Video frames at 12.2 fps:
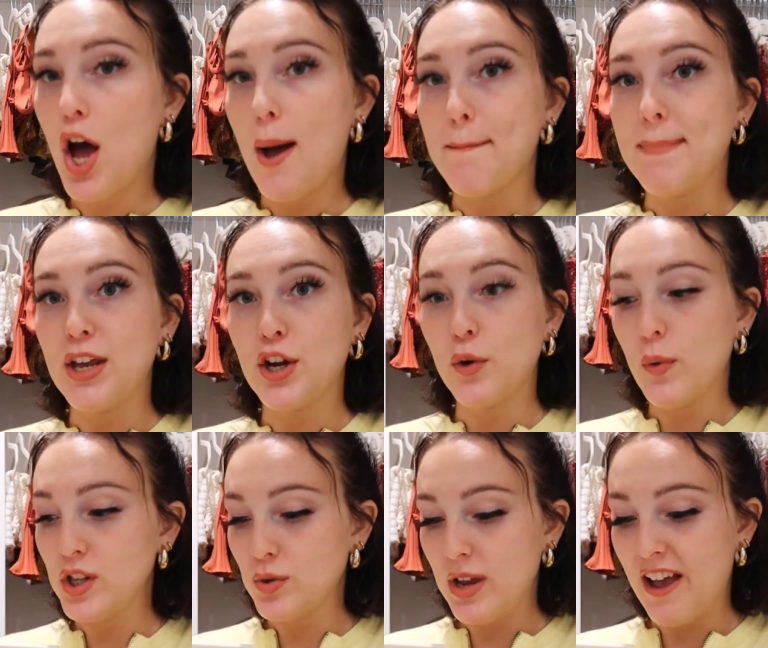a bigger
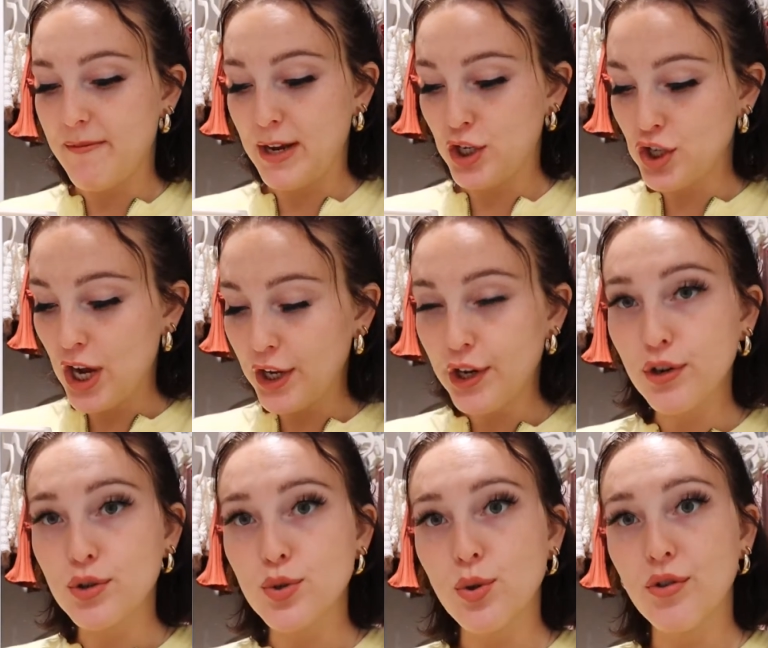one. So I have my
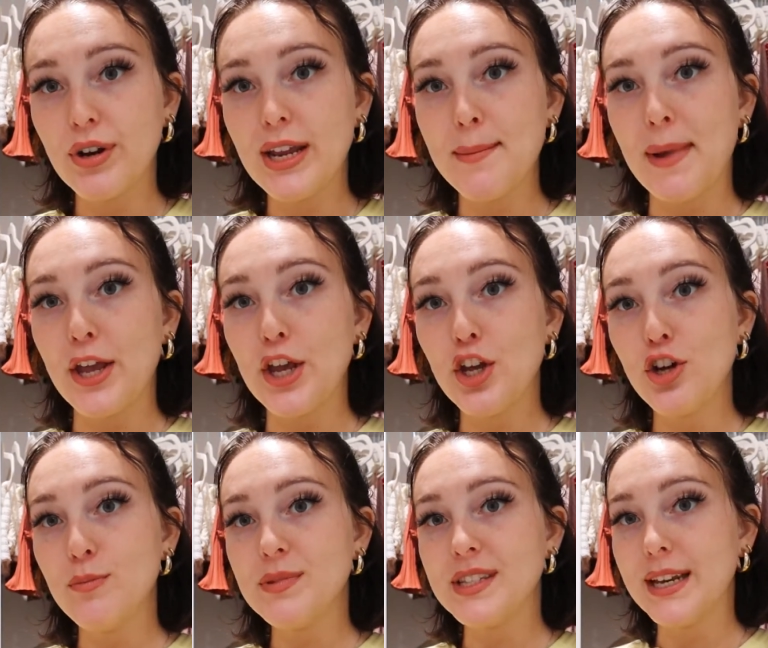chunkier jewelry, my
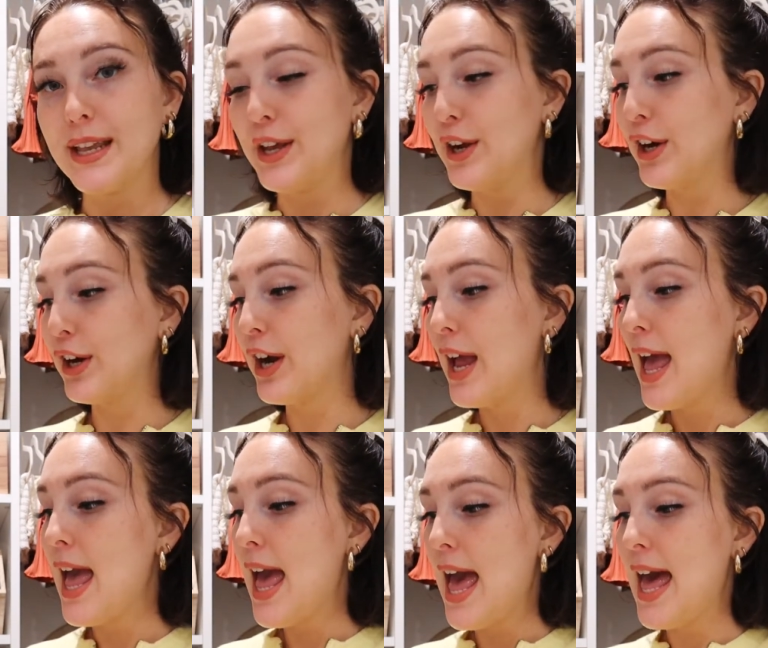hoops in here,
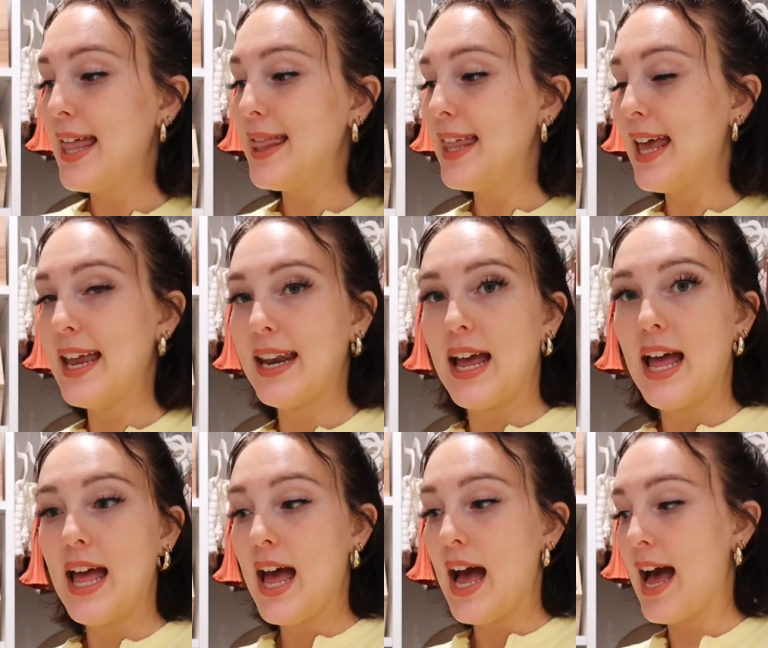and then
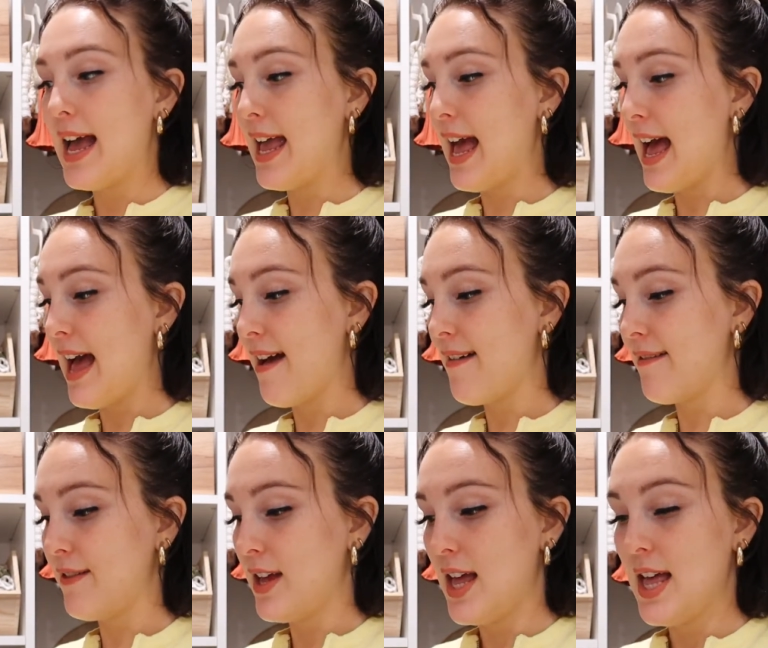I
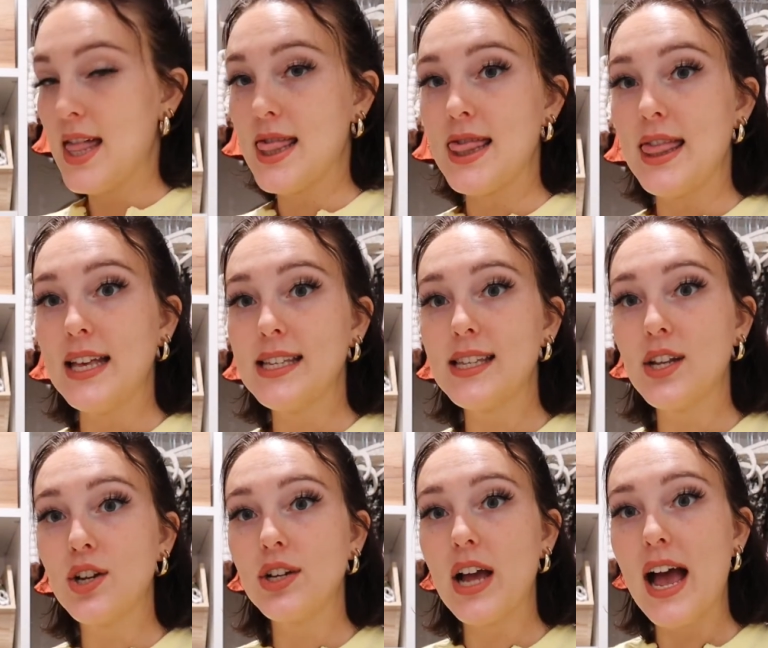have this
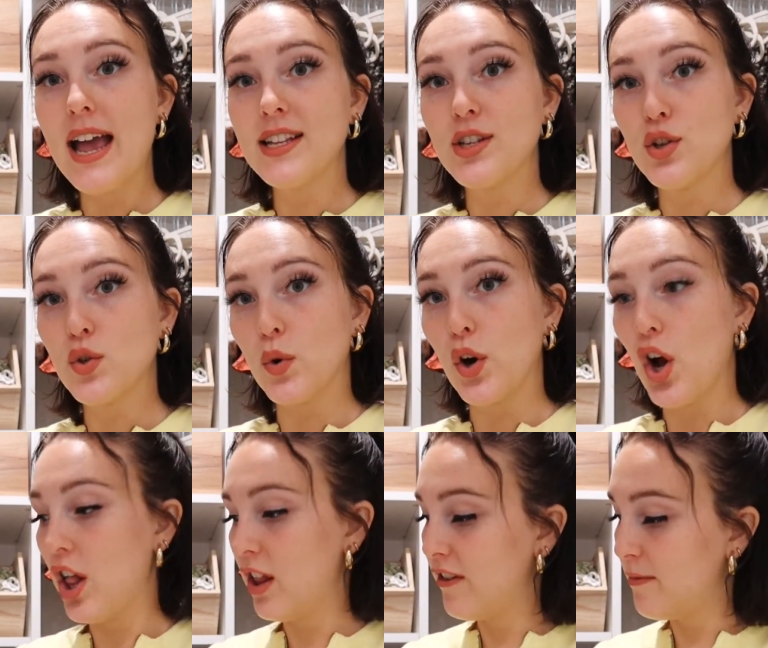little guy to store
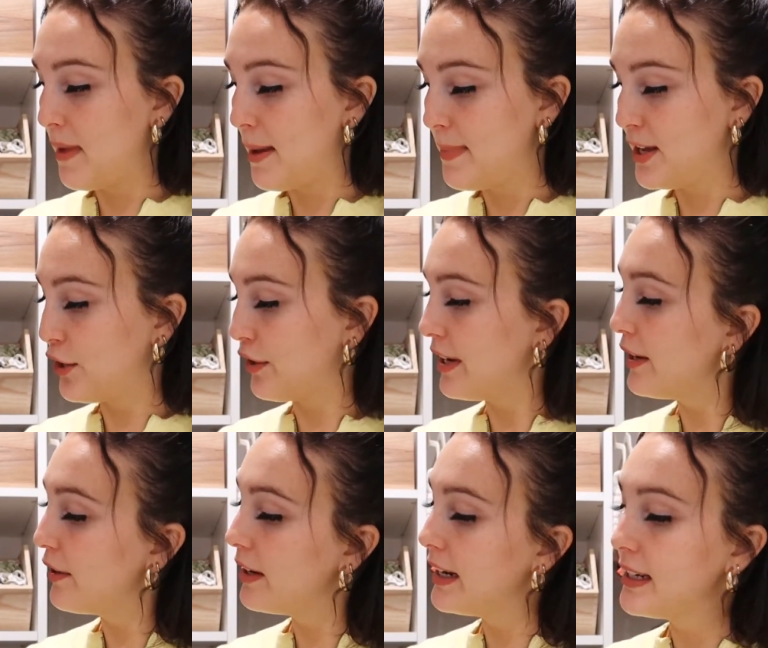all of my bigger
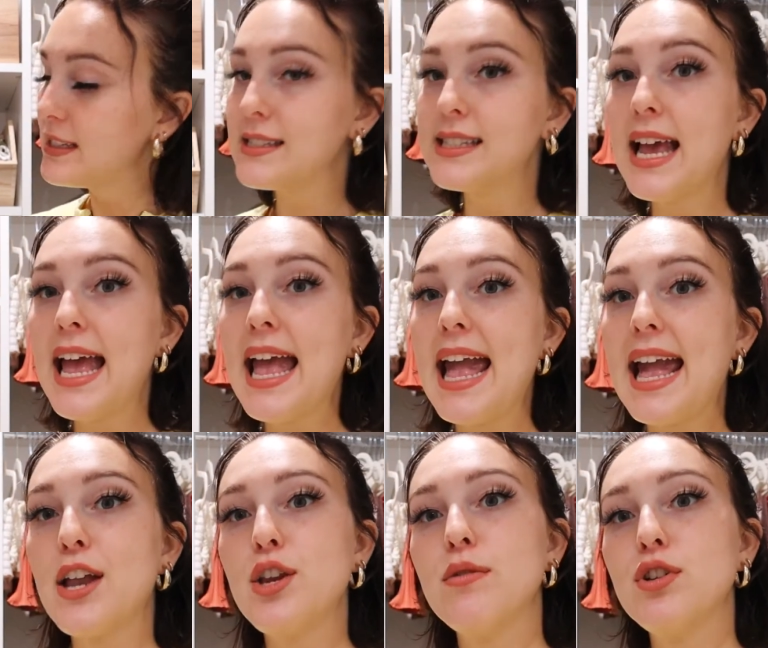earrings,
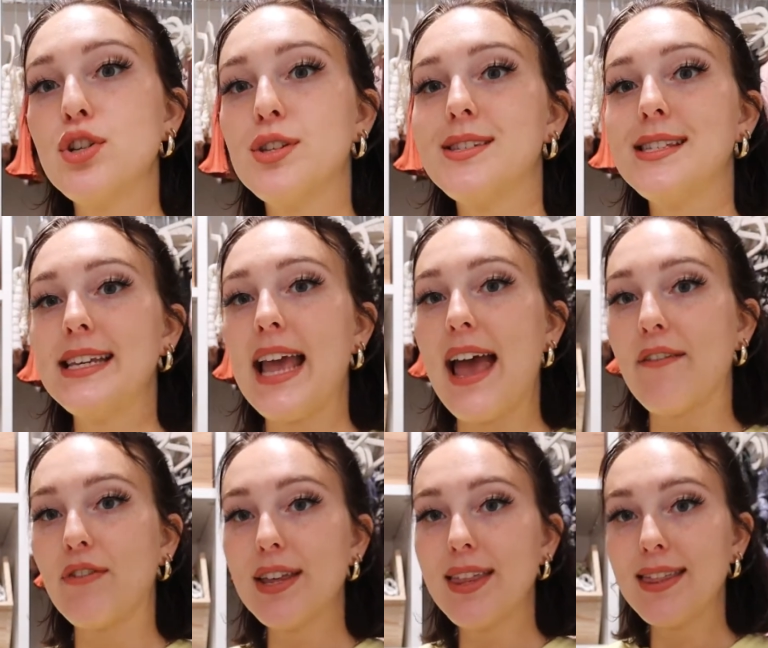and you can just see
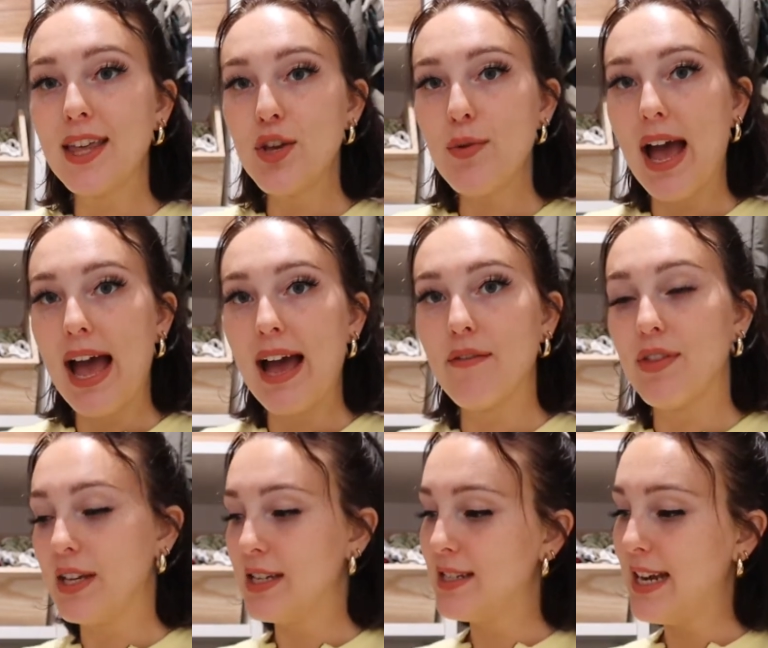everything that you
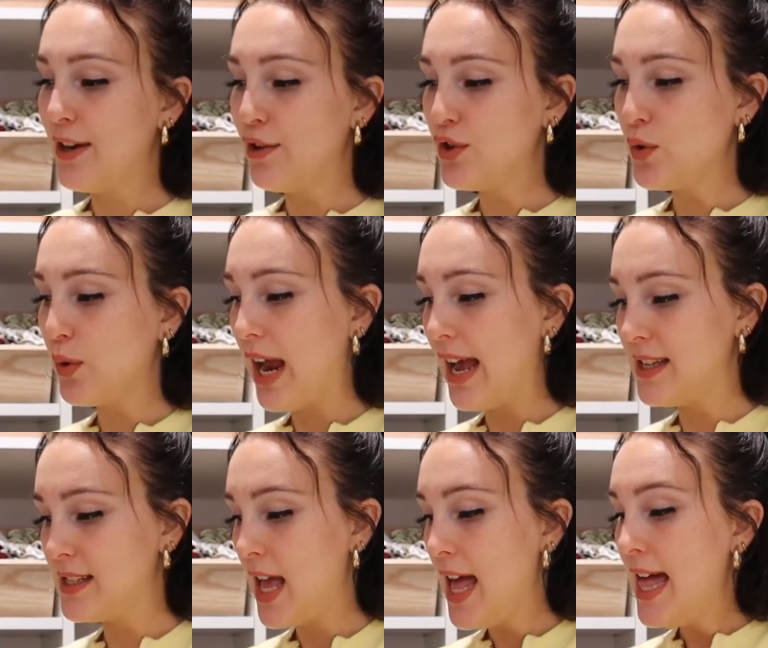have. The Container Store
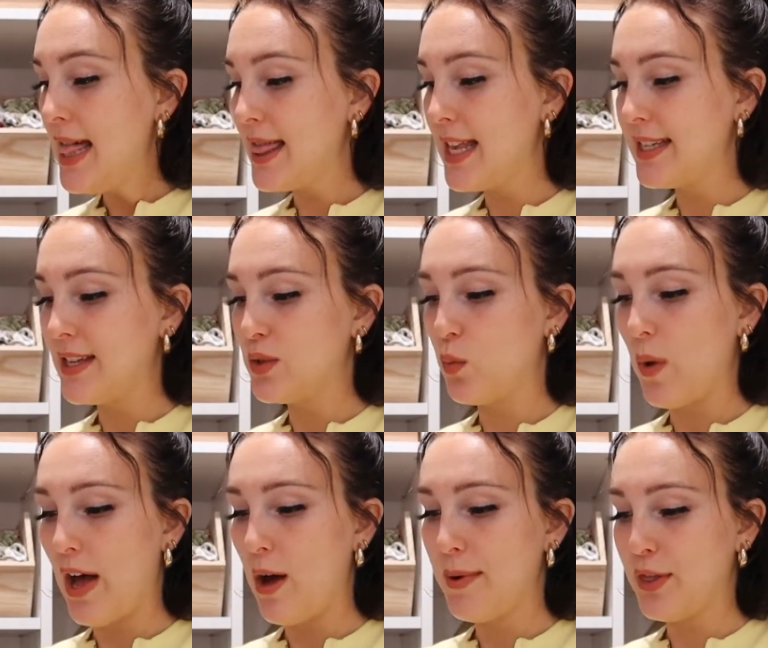has these as
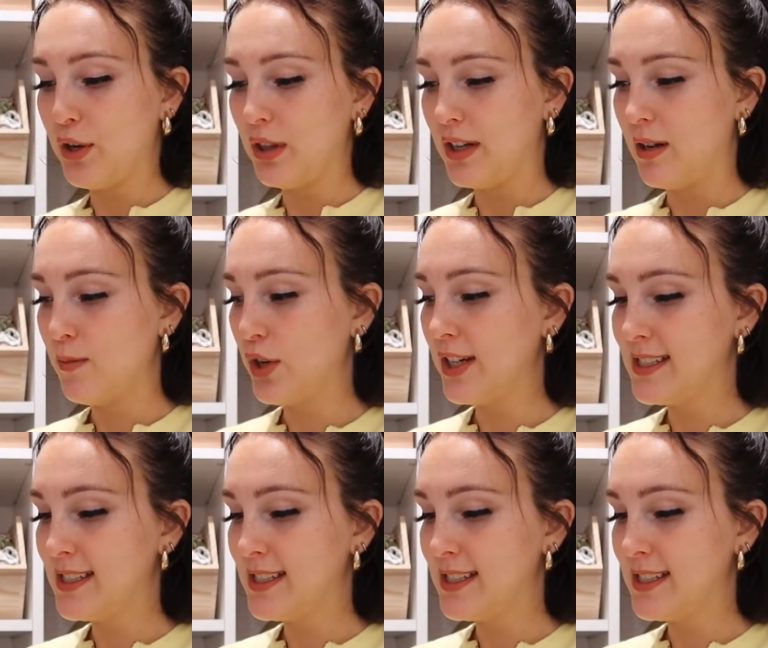well, but they're a little more